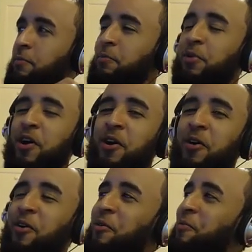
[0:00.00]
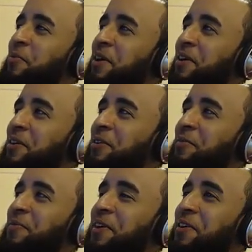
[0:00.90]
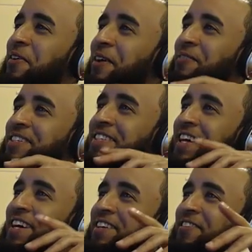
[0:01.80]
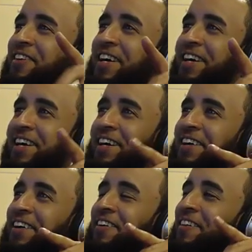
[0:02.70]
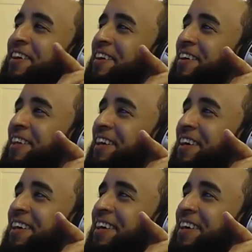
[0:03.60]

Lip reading: Bro, I'm gonna tell you. Hold on.